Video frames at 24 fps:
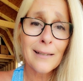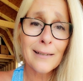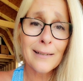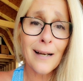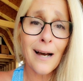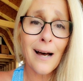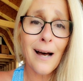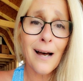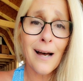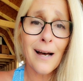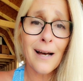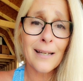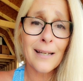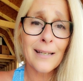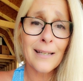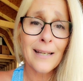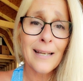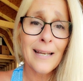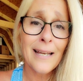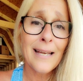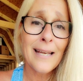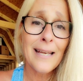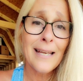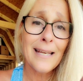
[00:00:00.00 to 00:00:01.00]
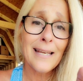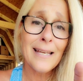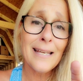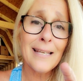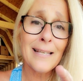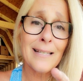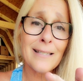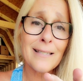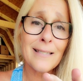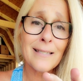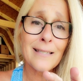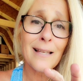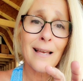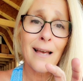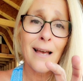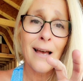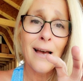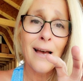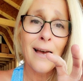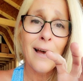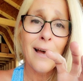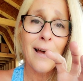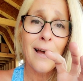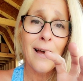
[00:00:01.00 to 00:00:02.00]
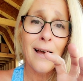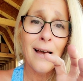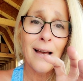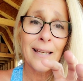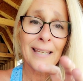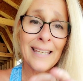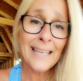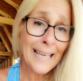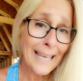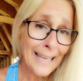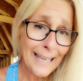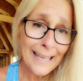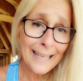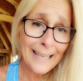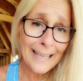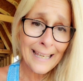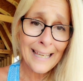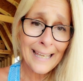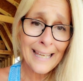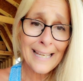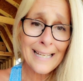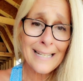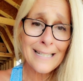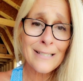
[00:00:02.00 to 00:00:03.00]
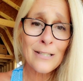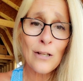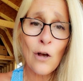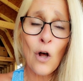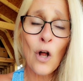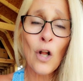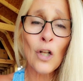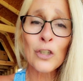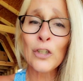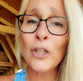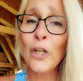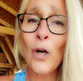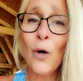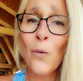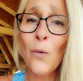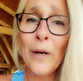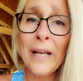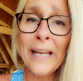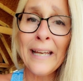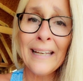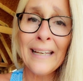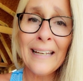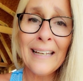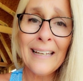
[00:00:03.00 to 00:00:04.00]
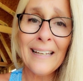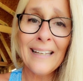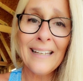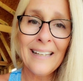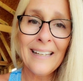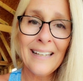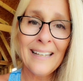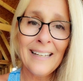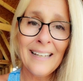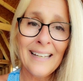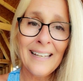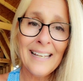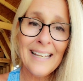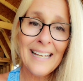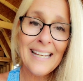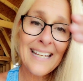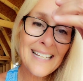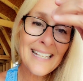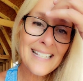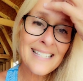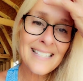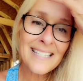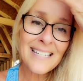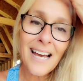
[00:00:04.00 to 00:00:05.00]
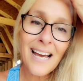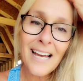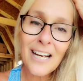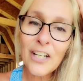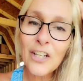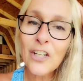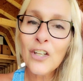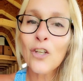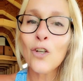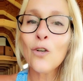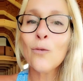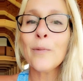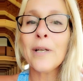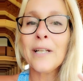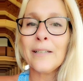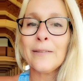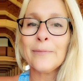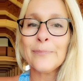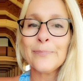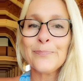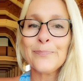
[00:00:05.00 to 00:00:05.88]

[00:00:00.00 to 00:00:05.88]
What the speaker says: God is King. He is all-knowing. He is not a human.